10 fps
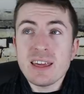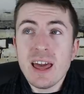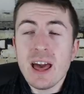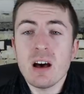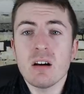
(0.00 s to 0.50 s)
yet
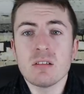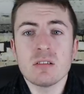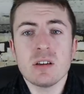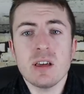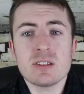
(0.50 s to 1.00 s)

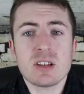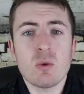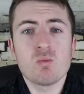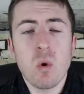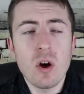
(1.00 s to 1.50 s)
now, he's
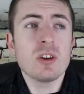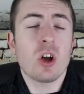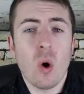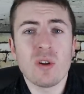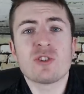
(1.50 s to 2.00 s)
got 1
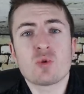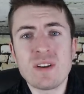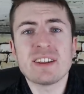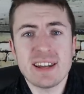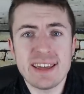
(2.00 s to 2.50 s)
goal in
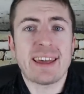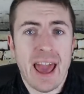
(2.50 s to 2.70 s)
20 league